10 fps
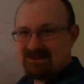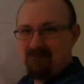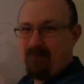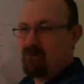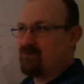
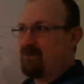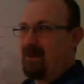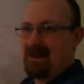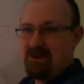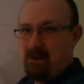Some folks would
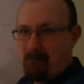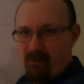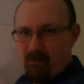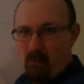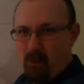like number
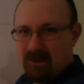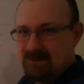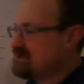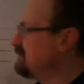them 1 and